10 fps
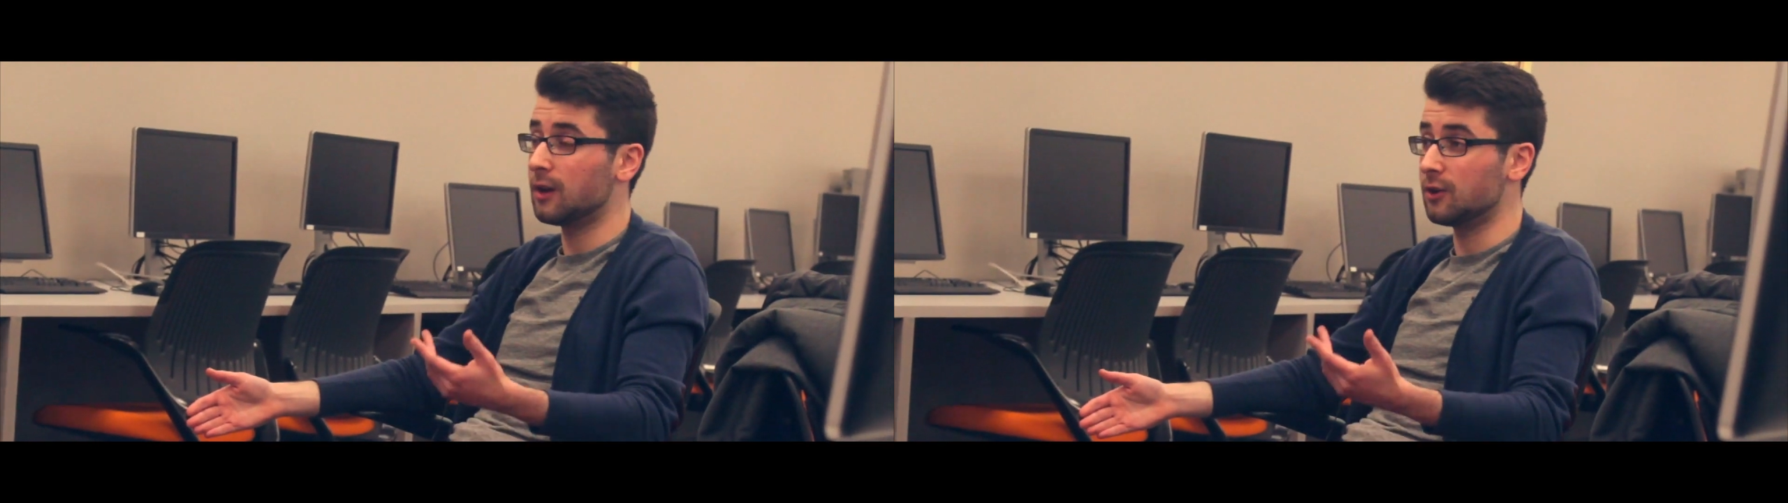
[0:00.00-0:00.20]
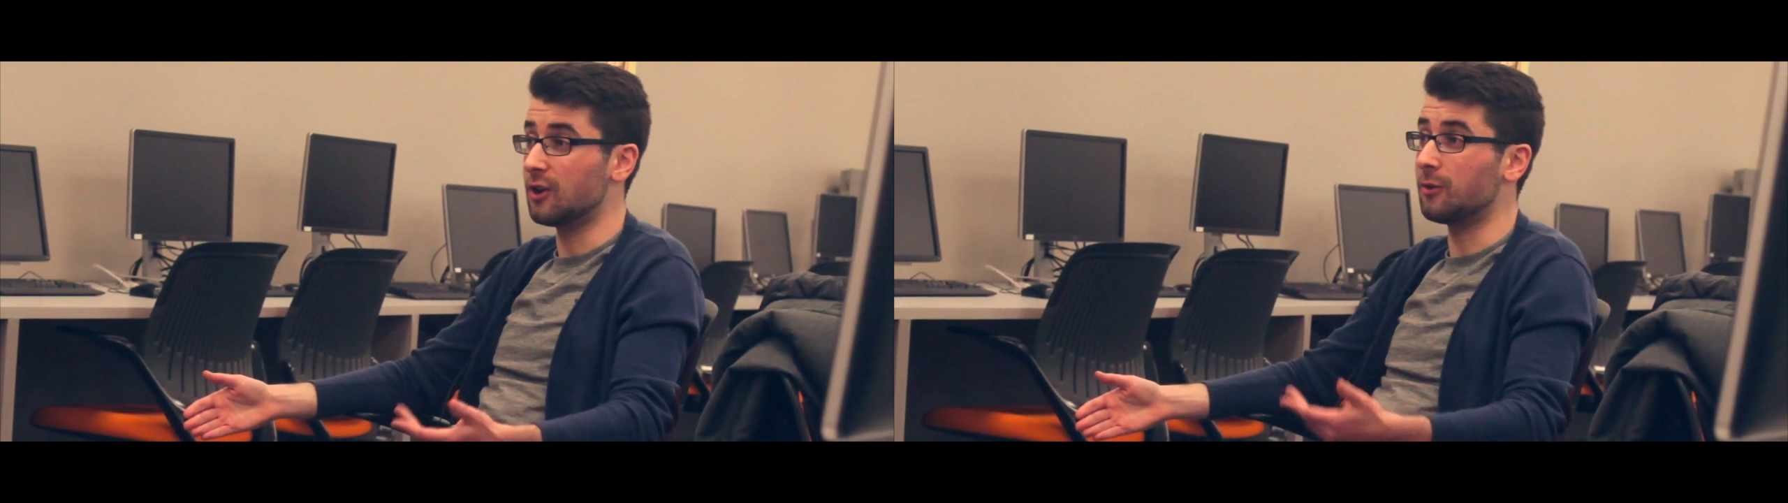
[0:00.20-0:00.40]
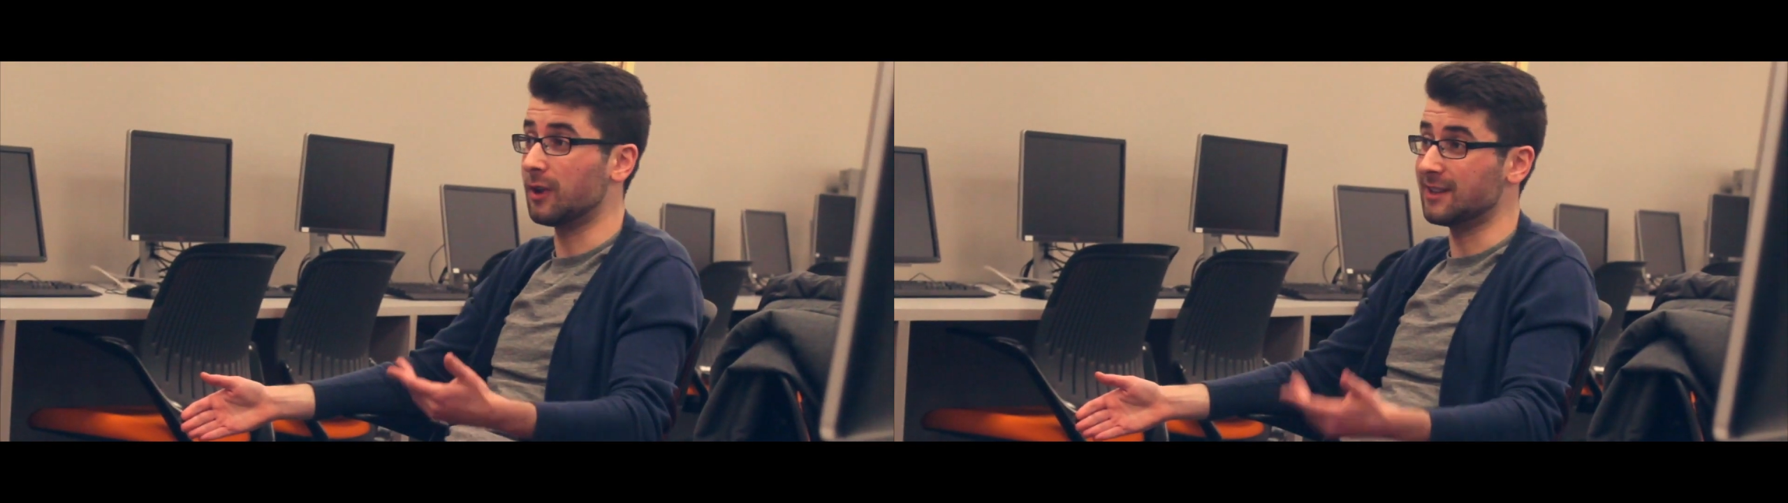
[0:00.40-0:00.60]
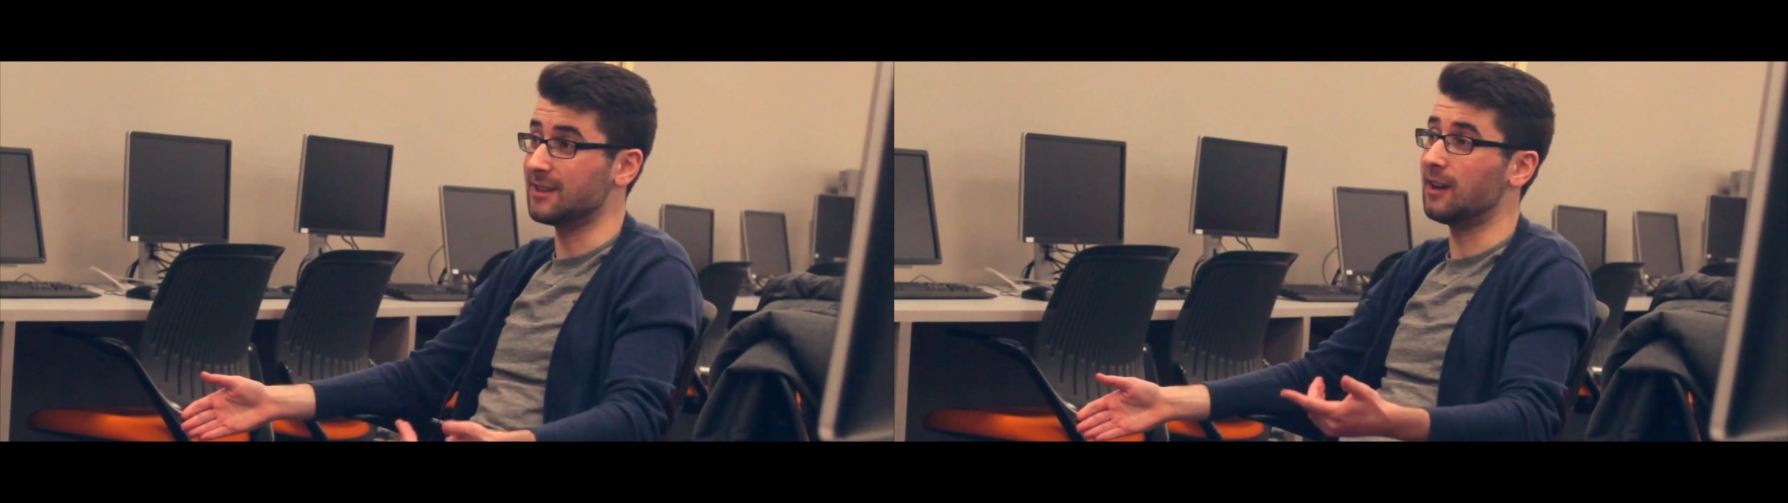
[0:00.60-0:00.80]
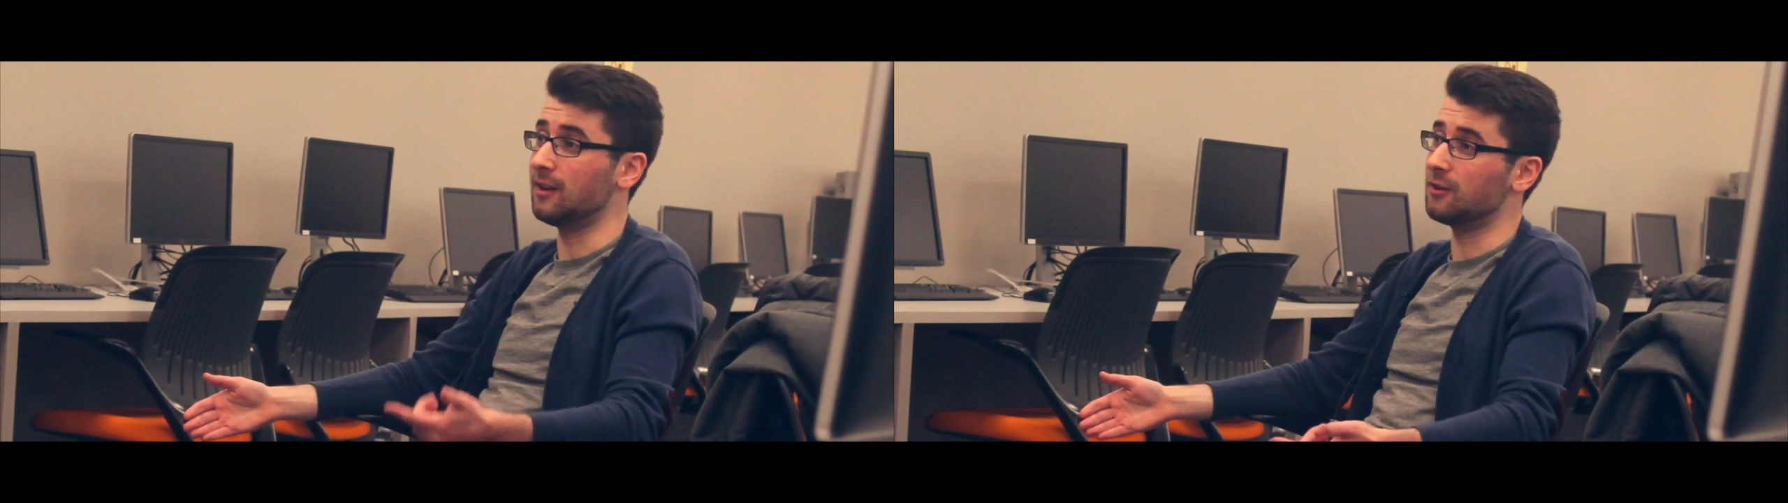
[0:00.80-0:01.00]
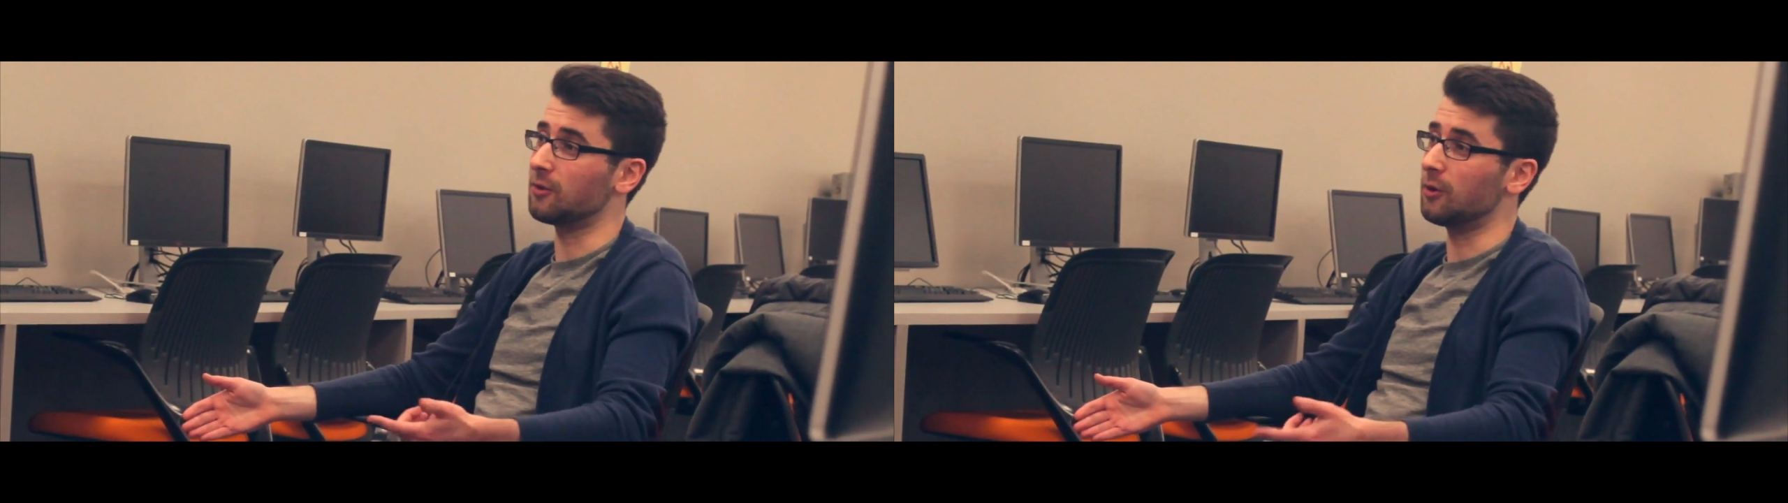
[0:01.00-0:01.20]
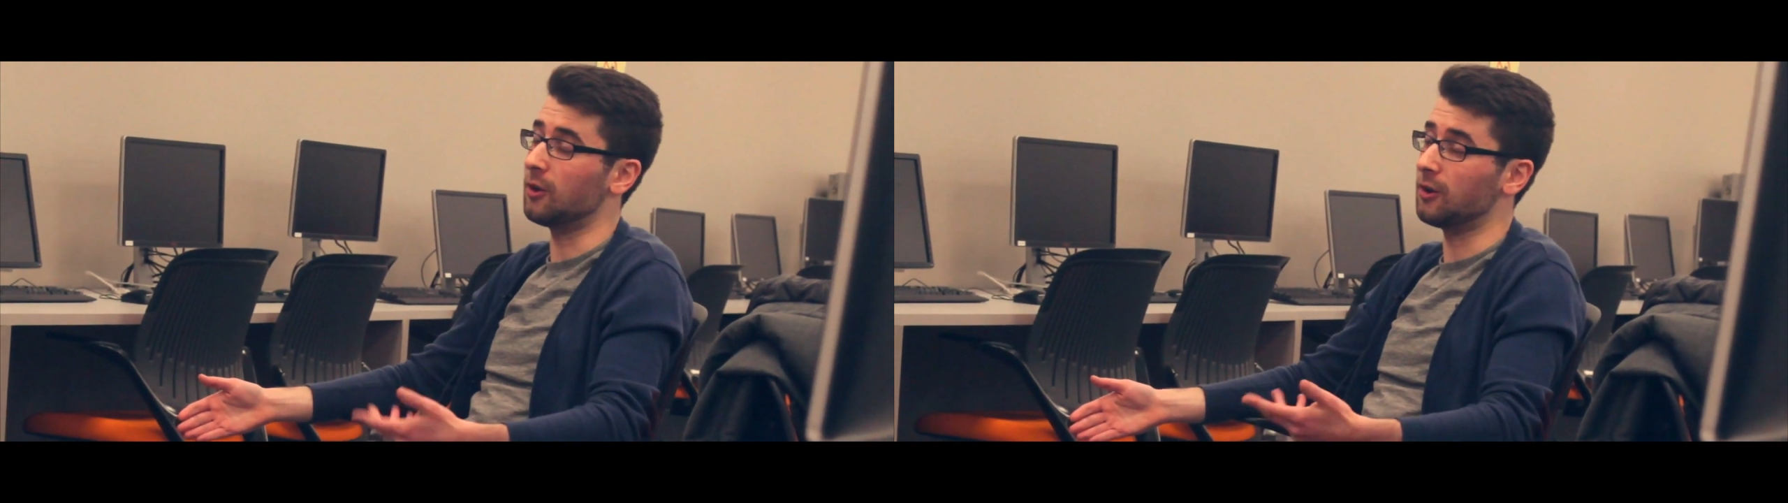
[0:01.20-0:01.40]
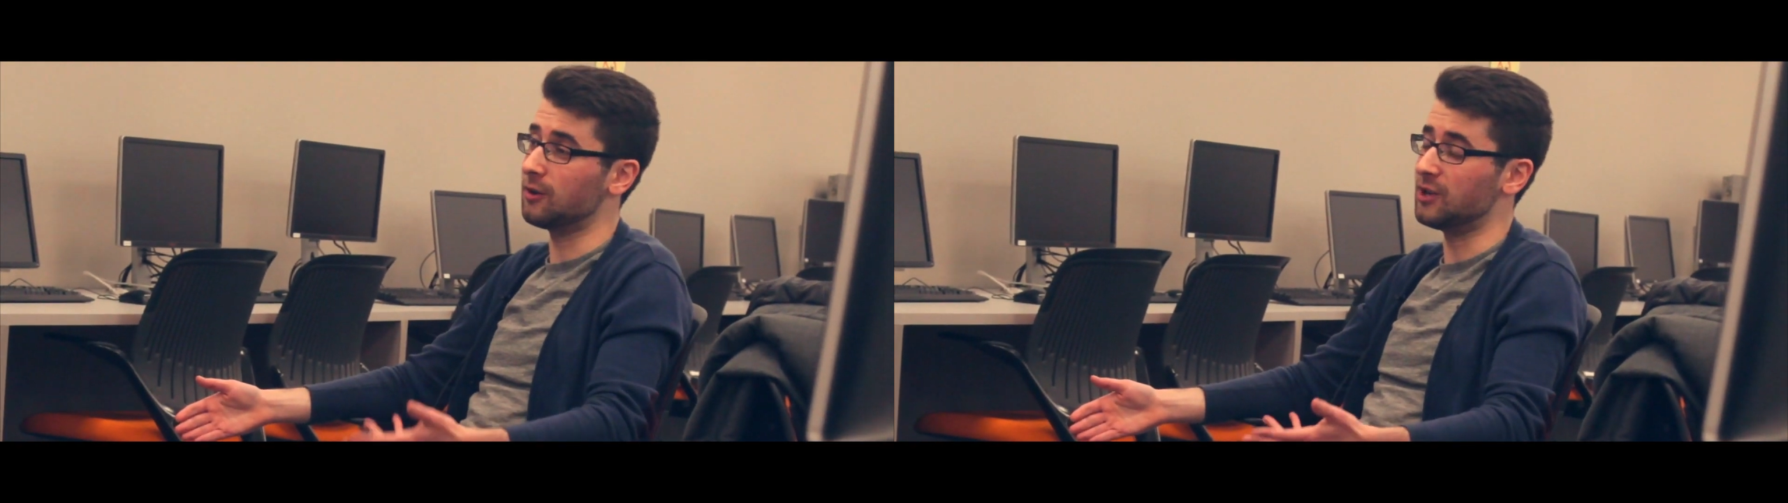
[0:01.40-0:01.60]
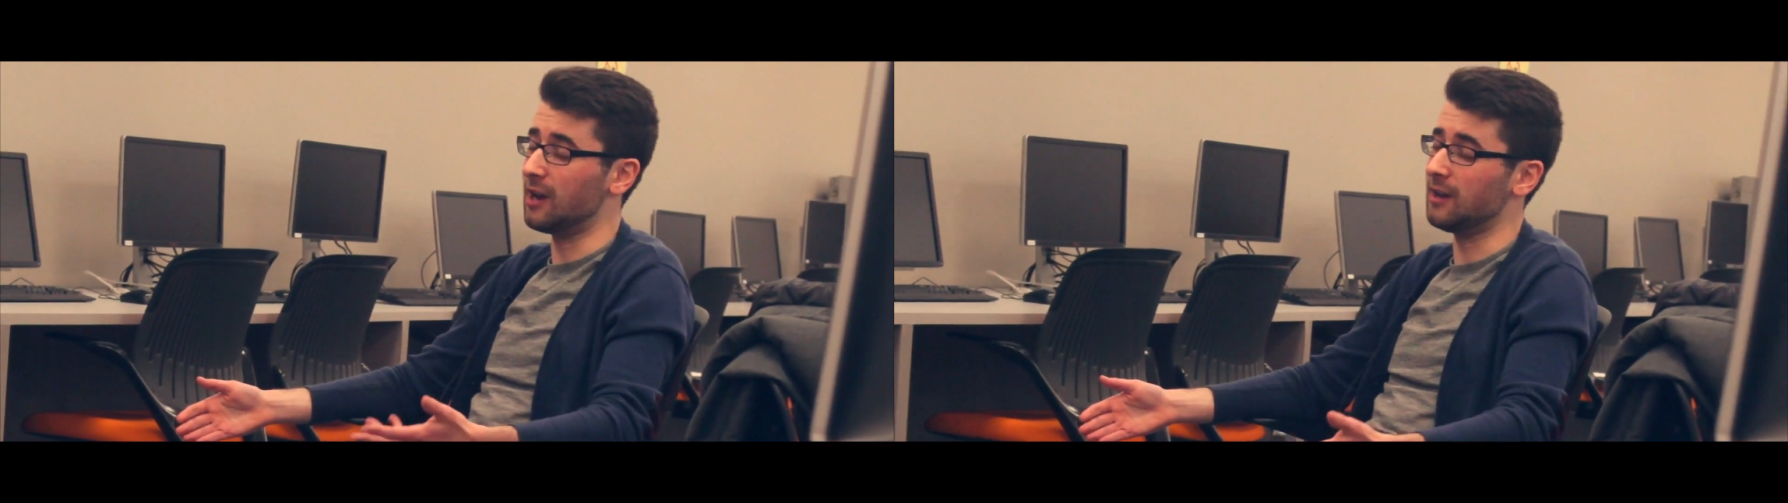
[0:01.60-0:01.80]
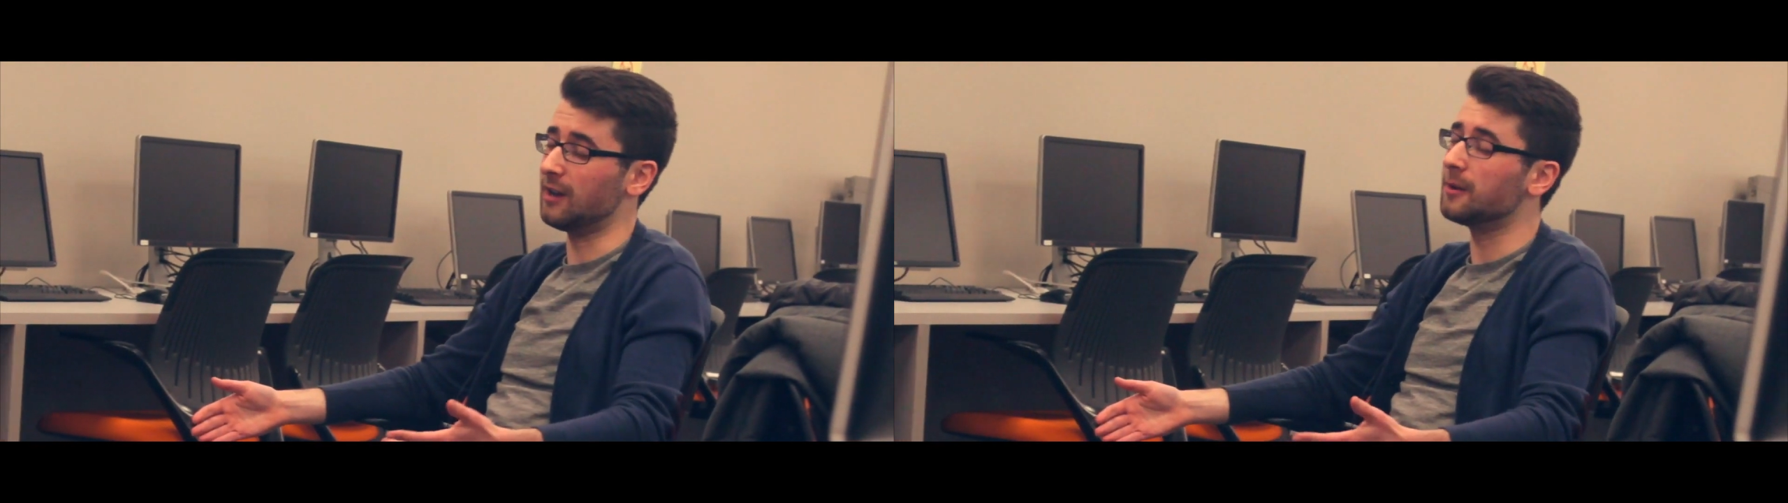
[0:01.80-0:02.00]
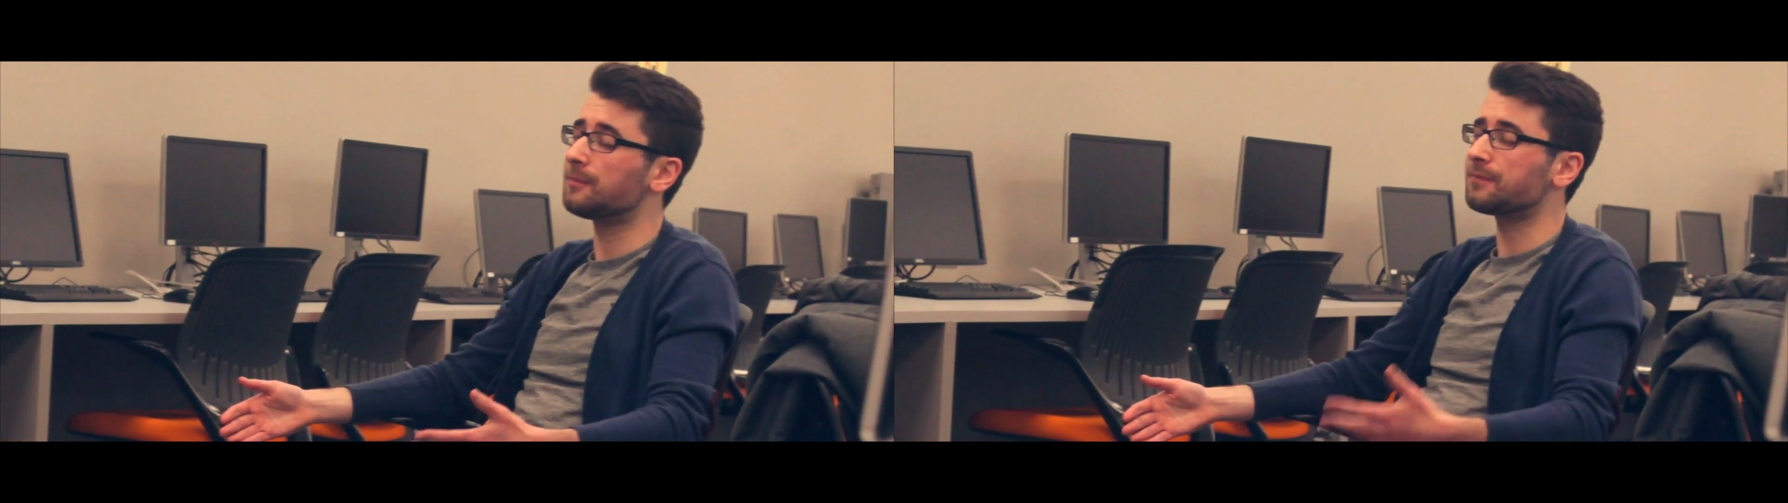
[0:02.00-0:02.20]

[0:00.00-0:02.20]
general anxiety disorder, GAD,